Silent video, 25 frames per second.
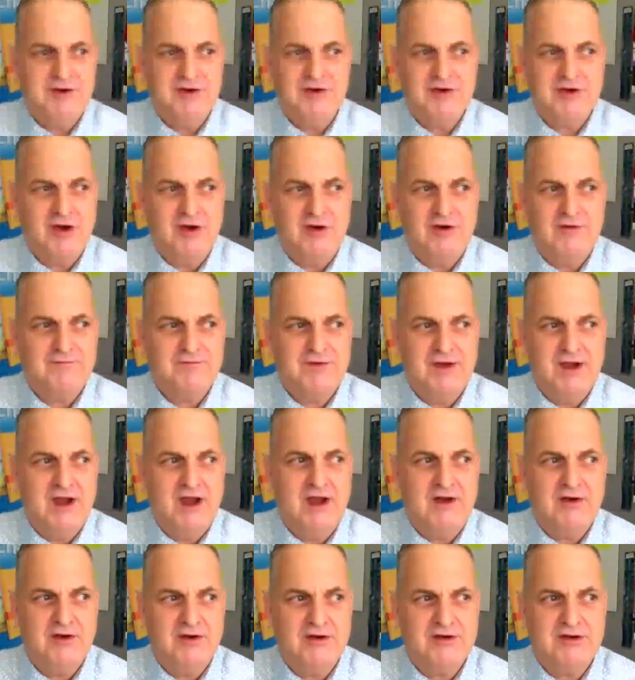or
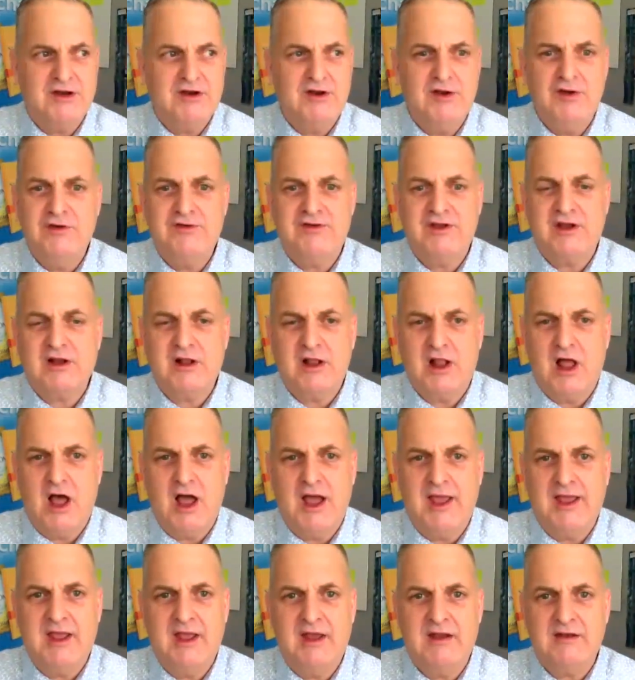girlfriend or to lose a
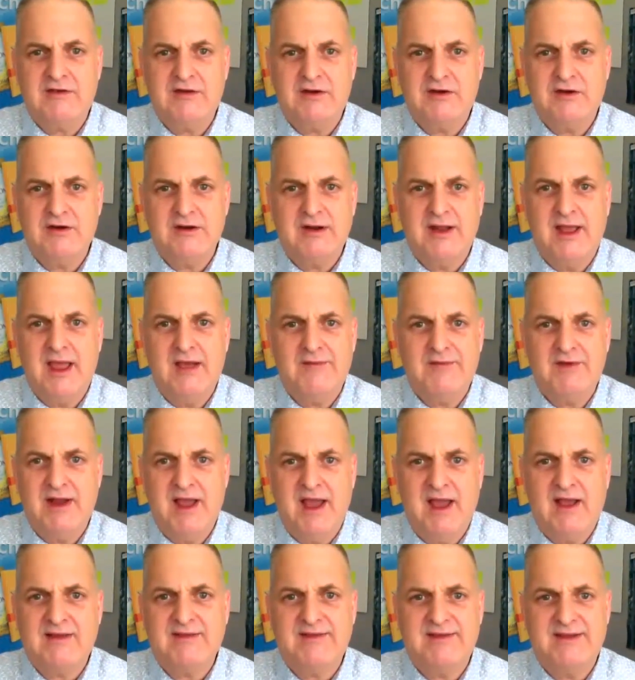client or to have an
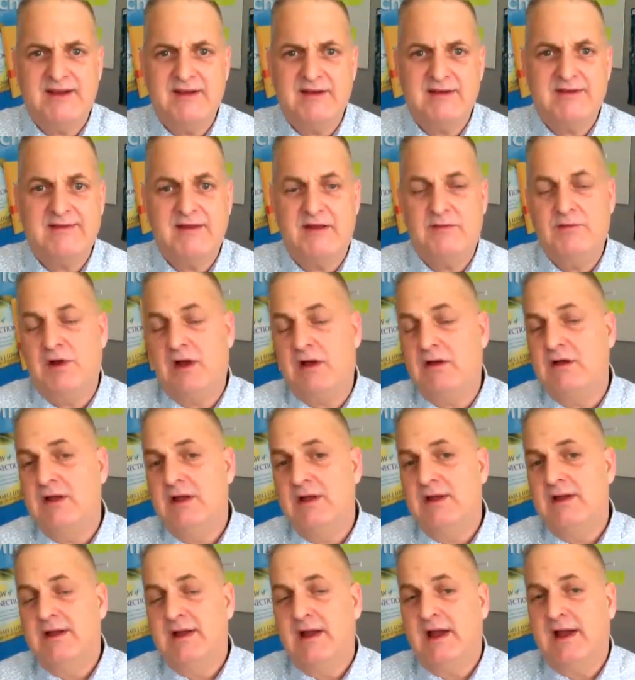accident. And I said, well,
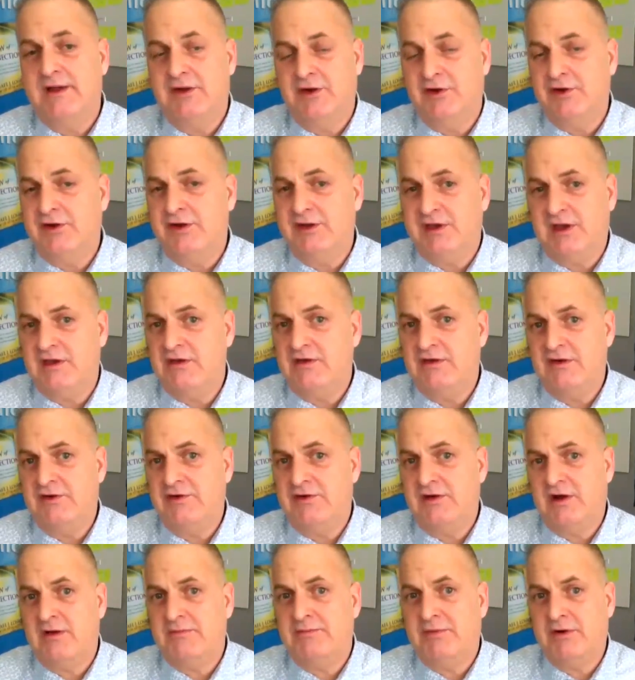I know you didn't do it
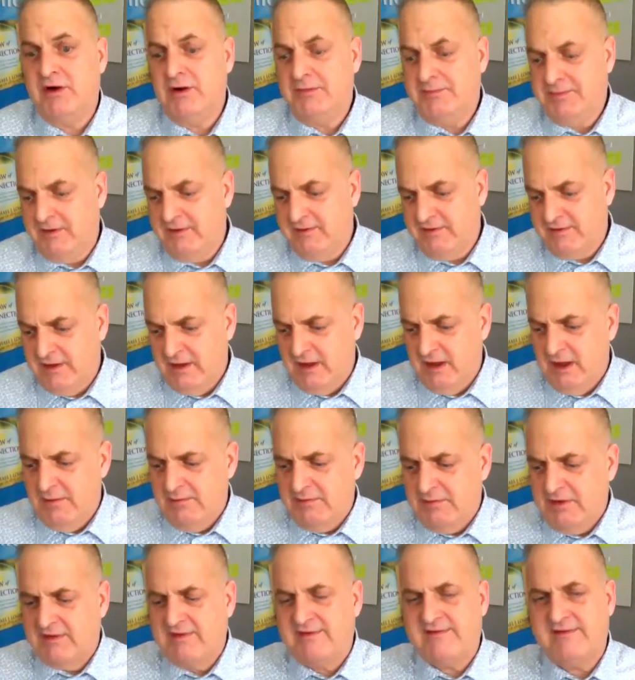on purpose,
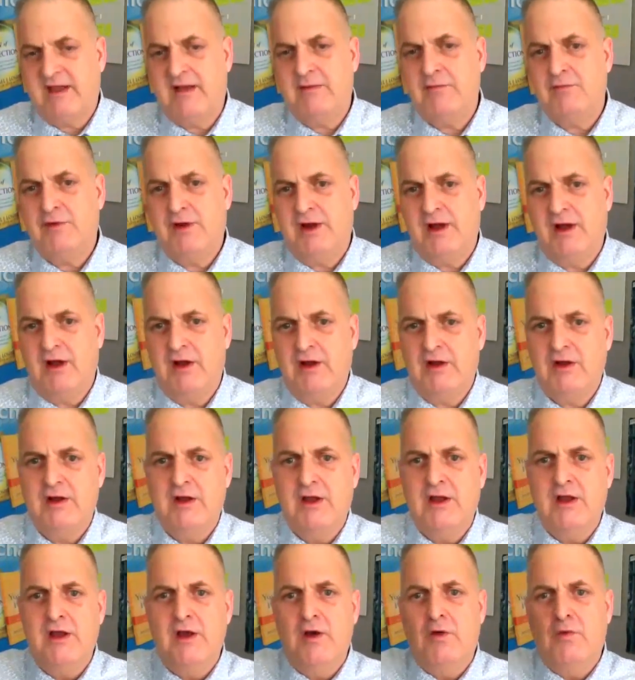but somewhere,
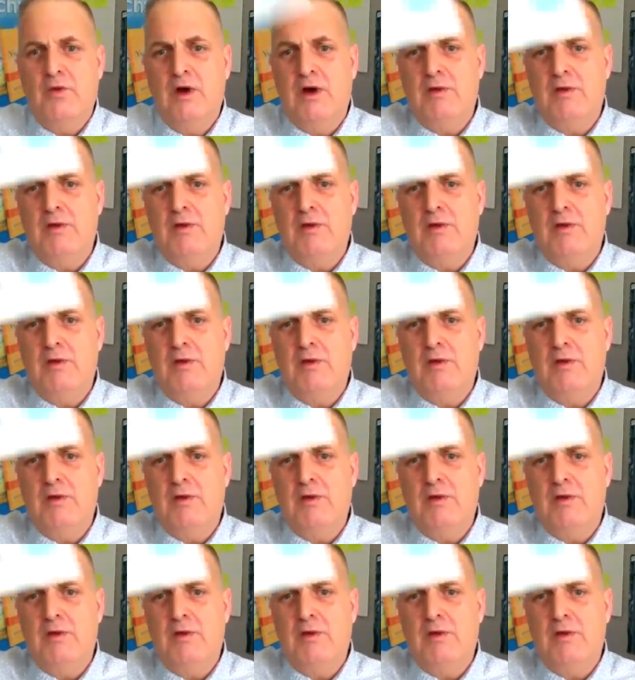what